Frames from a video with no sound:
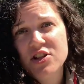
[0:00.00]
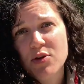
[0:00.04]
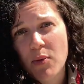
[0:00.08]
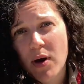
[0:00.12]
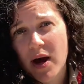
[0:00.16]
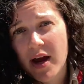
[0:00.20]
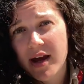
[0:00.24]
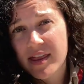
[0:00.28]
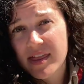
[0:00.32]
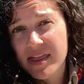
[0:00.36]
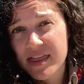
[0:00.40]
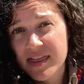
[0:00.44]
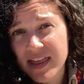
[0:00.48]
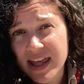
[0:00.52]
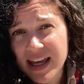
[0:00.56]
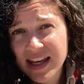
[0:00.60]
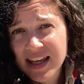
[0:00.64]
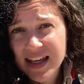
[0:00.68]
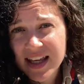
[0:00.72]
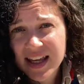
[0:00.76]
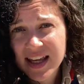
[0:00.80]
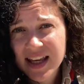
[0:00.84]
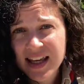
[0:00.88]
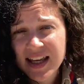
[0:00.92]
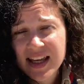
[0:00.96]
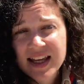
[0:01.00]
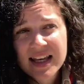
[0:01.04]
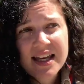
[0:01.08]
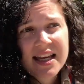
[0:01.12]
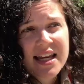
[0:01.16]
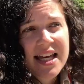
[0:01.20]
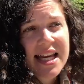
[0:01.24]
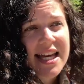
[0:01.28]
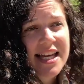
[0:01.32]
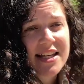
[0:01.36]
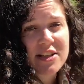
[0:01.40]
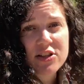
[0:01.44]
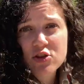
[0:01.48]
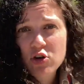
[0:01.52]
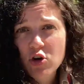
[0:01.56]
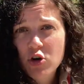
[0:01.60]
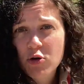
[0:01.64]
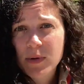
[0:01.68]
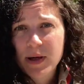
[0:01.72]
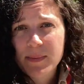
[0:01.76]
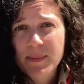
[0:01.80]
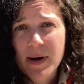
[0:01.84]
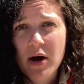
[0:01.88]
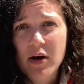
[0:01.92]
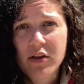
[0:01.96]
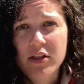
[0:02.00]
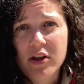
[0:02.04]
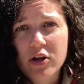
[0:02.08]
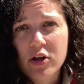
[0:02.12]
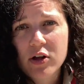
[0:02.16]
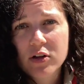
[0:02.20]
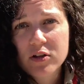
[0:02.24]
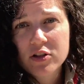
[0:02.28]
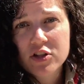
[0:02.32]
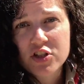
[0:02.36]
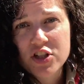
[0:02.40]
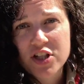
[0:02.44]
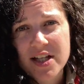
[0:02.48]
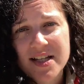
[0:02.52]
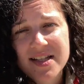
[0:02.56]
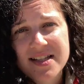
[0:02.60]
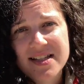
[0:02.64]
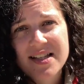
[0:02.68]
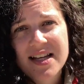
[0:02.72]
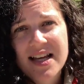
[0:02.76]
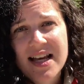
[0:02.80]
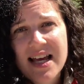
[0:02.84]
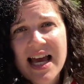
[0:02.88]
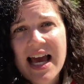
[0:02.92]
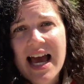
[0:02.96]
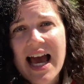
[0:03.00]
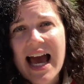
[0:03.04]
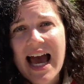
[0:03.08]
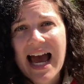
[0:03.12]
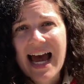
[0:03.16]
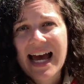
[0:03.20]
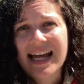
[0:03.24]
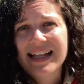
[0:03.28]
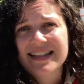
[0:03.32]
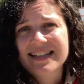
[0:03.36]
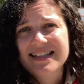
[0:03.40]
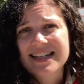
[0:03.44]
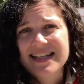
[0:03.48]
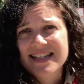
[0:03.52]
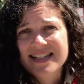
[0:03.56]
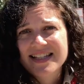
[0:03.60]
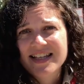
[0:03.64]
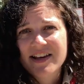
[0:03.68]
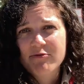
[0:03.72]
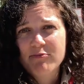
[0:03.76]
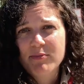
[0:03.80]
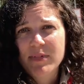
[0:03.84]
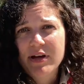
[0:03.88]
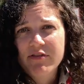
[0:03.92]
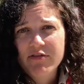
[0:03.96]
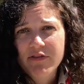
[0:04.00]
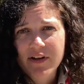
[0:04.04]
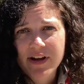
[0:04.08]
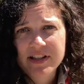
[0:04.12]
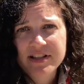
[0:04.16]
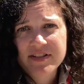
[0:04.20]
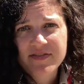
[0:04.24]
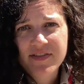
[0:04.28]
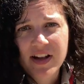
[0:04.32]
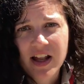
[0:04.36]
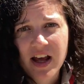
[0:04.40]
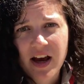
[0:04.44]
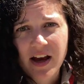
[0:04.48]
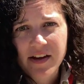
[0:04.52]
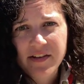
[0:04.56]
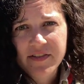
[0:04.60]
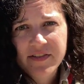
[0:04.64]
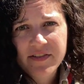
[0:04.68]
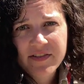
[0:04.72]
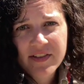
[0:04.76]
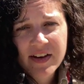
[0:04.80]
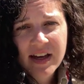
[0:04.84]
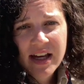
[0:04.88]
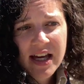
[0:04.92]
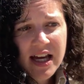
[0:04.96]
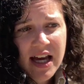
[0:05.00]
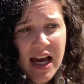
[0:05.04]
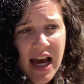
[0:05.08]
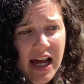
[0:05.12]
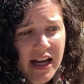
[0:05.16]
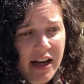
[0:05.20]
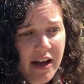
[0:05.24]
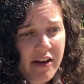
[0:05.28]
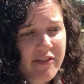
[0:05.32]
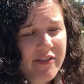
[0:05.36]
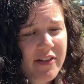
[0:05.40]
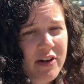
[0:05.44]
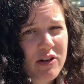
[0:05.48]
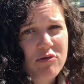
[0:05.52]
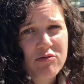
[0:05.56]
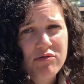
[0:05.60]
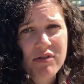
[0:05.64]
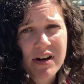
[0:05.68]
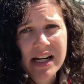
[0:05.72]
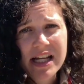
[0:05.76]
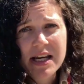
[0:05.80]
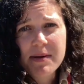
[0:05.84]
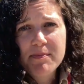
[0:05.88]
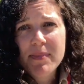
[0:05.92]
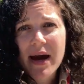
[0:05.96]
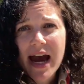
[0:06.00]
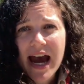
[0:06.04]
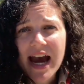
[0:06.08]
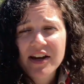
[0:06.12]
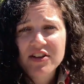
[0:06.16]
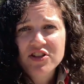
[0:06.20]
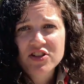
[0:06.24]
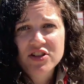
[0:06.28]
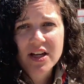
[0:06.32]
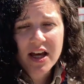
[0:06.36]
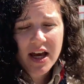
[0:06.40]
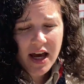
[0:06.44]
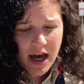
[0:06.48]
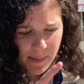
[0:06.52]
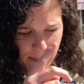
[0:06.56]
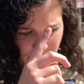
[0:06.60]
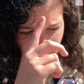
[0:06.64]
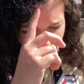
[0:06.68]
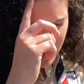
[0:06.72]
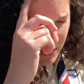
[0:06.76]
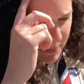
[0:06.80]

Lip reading: the way I think, it's taught me about other cultures, and it's given me friends for life. And I feel really passionate about